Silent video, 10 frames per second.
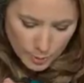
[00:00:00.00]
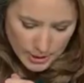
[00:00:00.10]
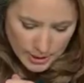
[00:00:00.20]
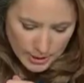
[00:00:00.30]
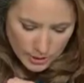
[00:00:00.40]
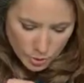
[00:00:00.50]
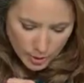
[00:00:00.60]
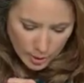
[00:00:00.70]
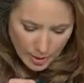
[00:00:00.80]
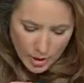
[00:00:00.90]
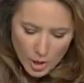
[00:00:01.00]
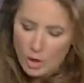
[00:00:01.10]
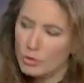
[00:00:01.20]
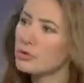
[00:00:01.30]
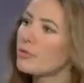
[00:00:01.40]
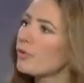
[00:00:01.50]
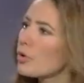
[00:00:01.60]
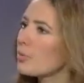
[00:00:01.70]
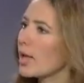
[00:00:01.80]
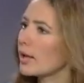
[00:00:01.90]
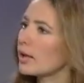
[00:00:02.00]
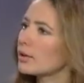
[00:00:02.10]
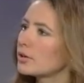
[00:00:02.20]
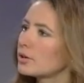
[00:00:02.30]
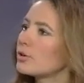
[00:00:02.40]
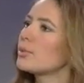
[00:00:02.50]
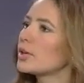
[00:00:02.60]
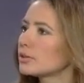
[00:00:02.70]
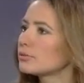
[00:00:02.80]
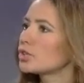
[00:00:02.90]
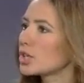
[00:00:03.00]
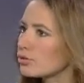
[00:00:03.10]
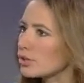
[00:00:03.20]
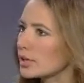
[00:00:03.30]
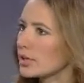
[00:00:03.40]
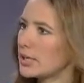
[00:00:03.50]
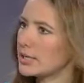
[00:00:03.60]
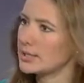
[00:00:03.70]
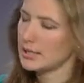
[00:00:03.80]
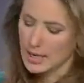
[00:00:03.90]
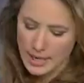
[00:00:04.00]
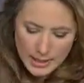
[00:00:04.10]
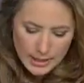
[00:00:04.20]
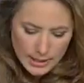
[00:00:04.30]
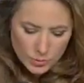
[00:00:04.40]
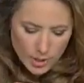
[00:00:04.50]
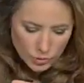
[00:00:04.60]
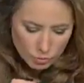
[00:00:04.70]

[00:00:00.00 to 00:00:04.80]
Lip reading: president is talking about reforming criminal children, in his words,